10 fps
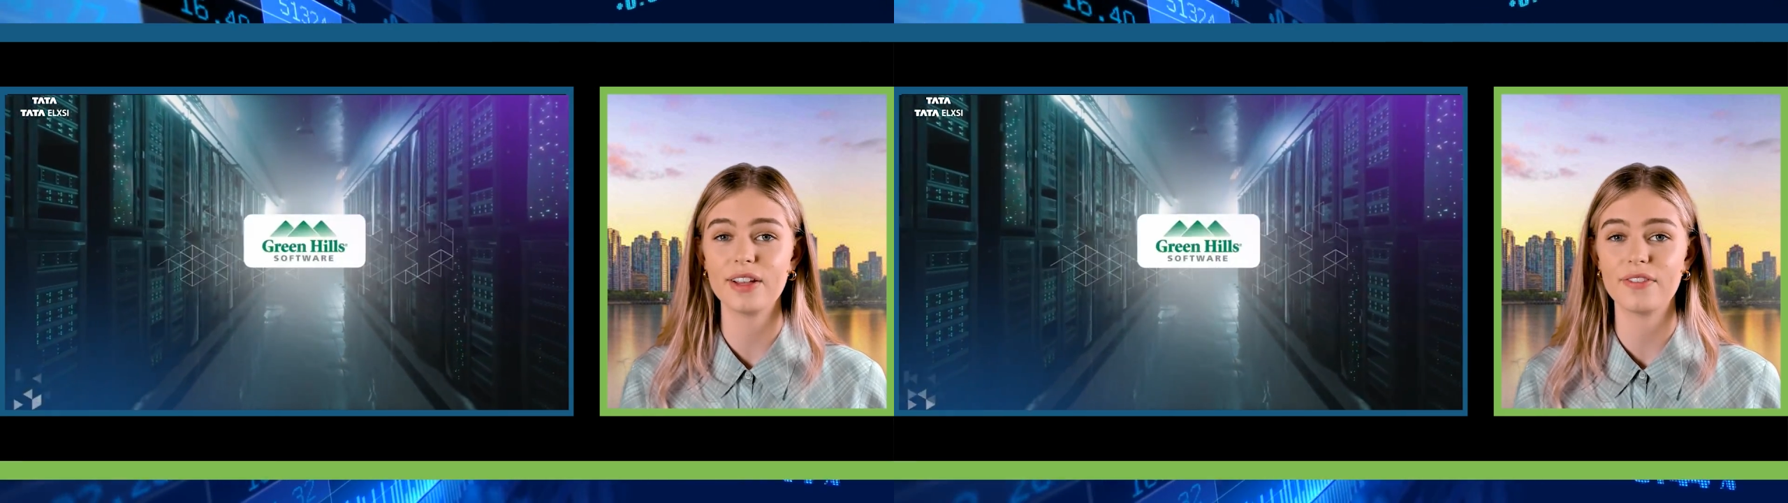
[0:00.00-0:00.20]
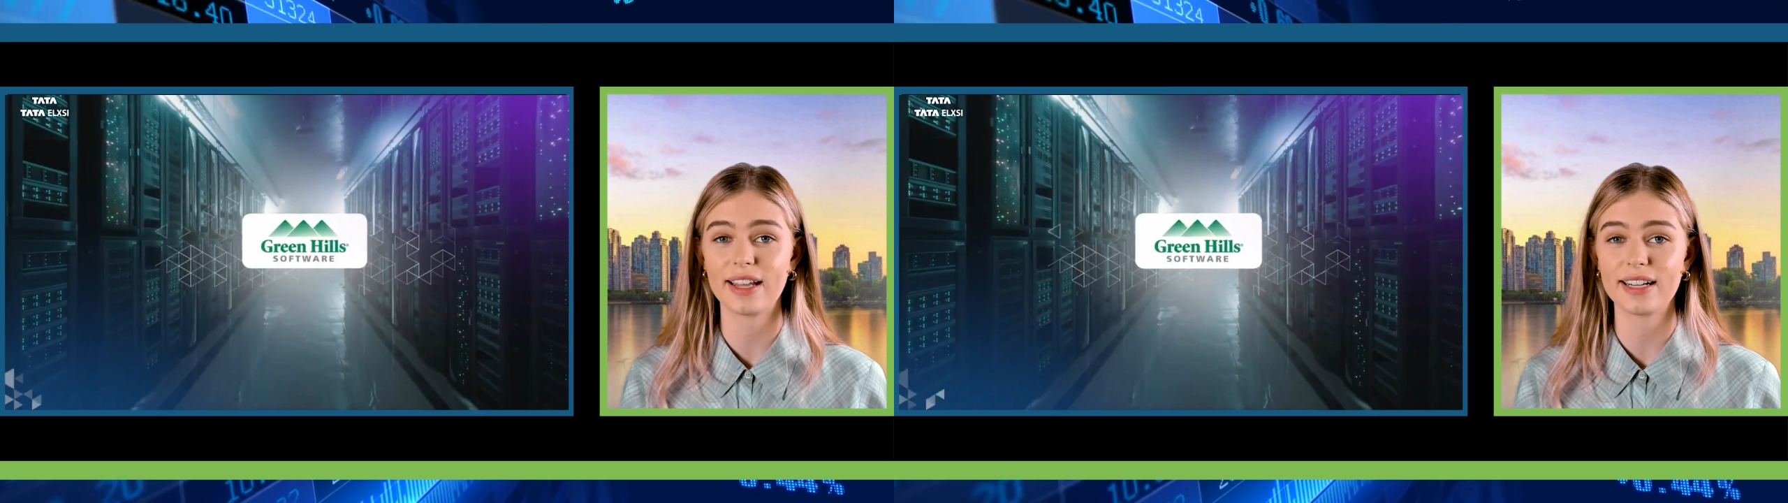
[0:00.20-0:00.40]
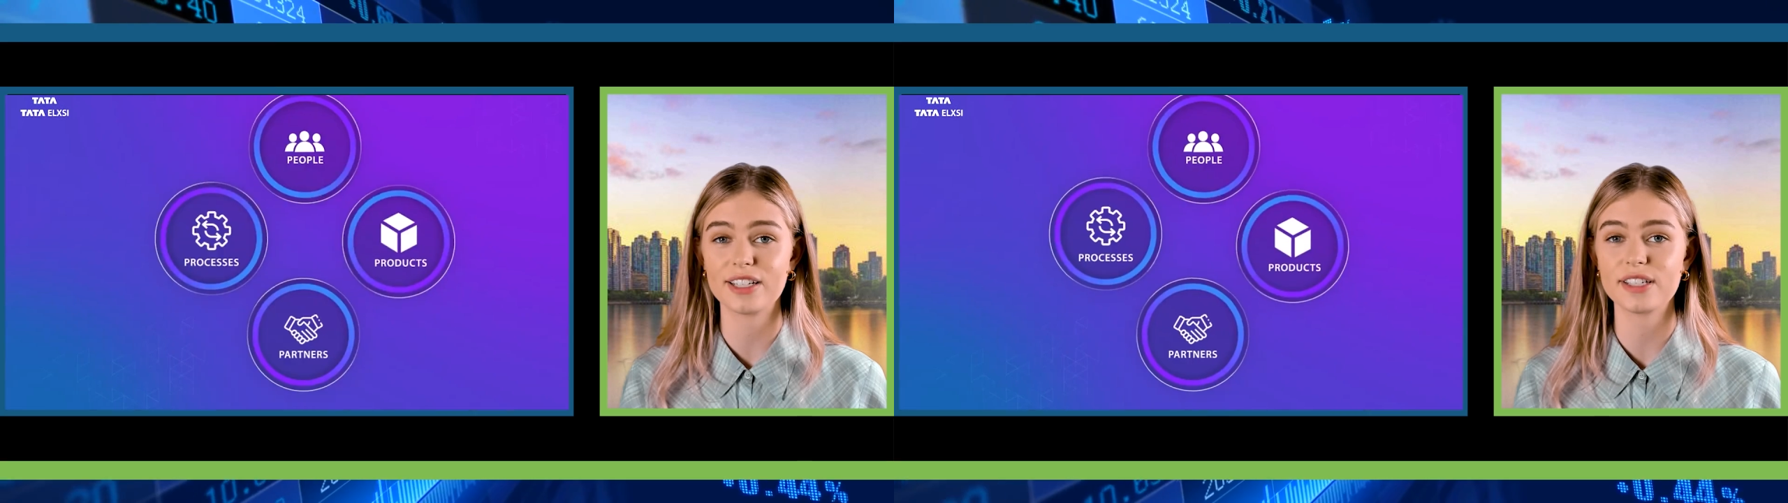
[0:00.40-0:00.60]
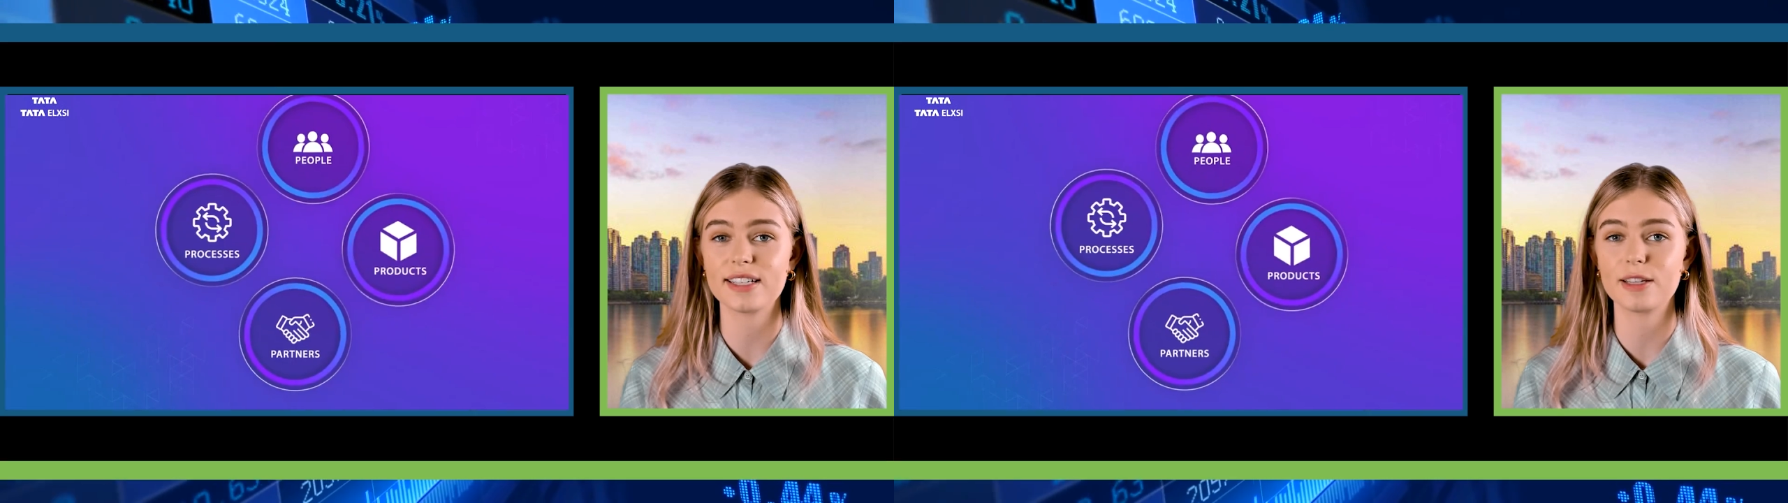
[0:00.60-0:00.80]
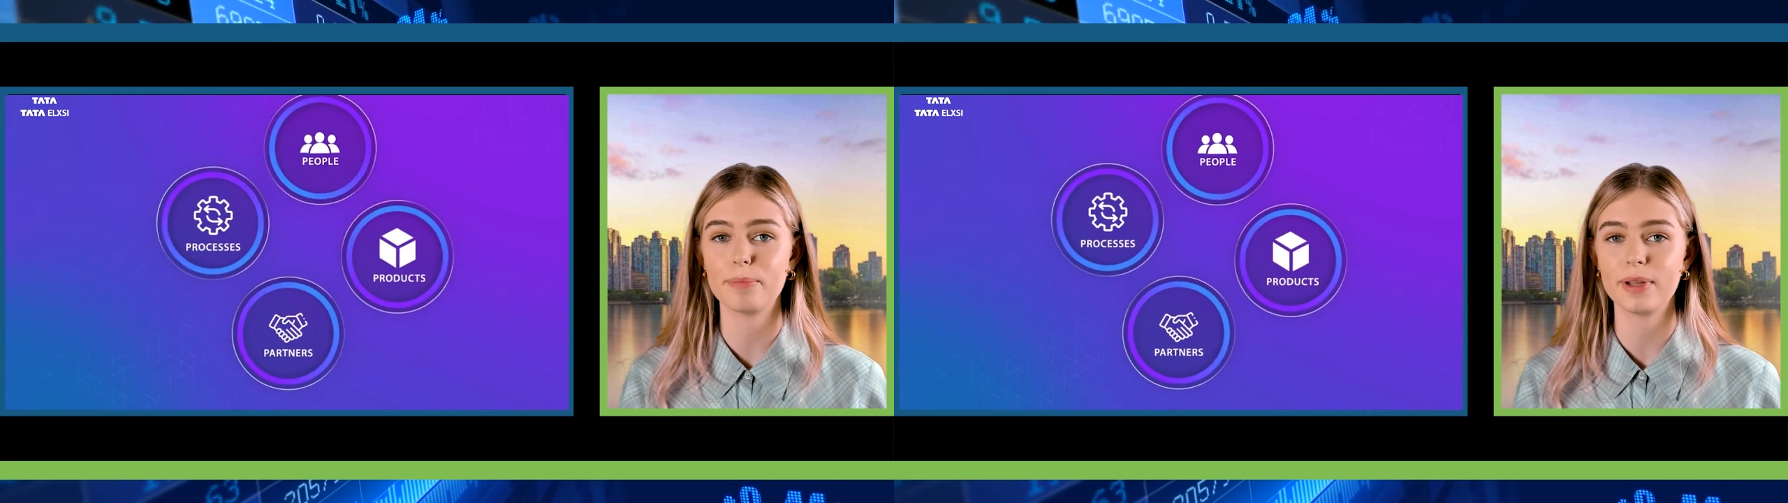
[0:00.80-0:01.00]
advantage is
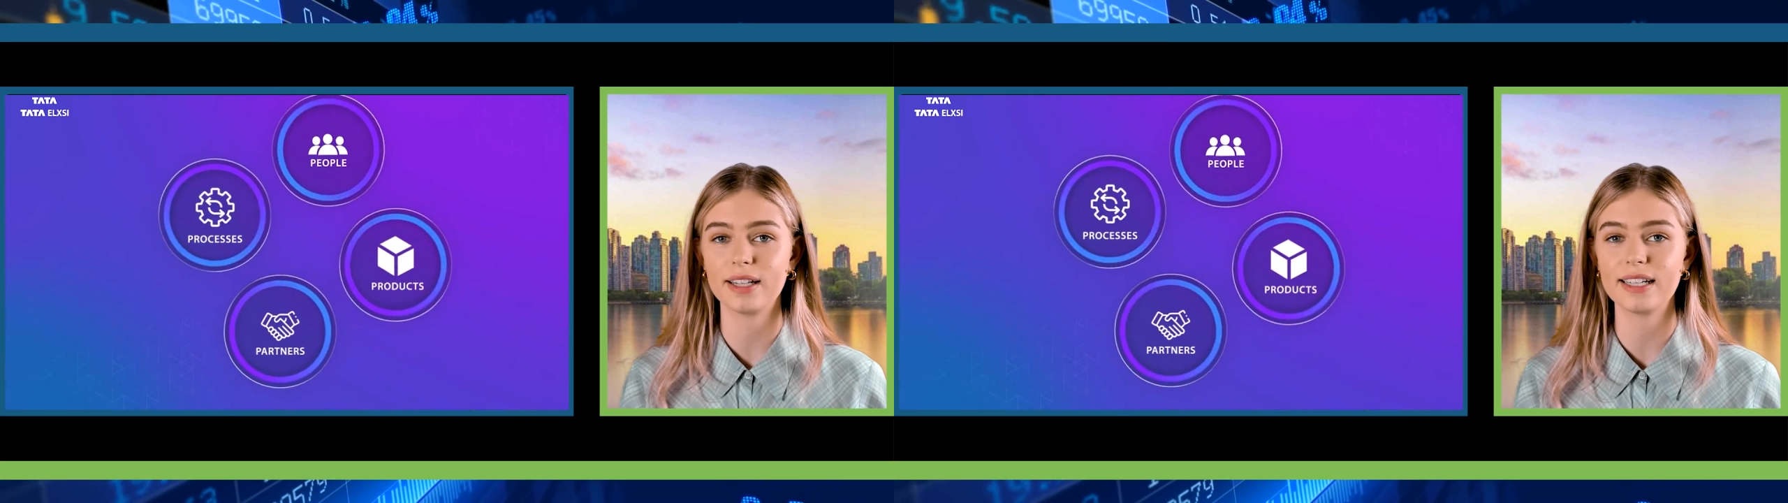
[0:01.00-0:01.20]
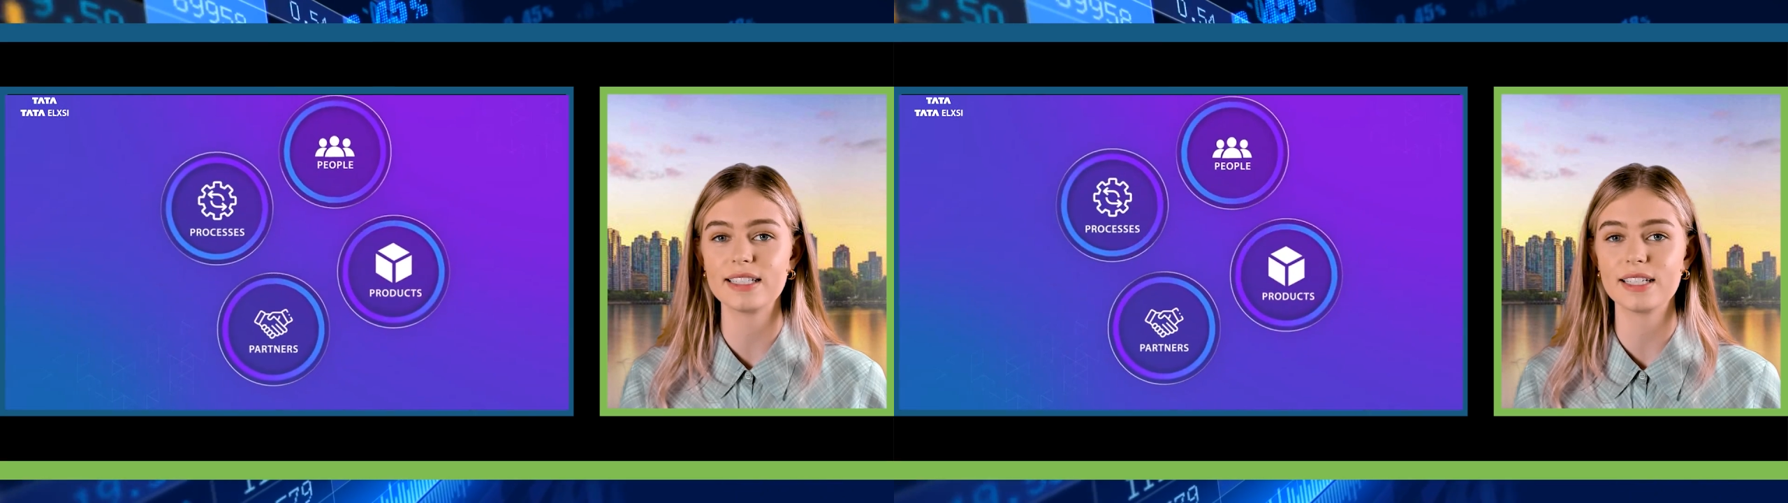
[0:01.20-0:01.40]
its ability to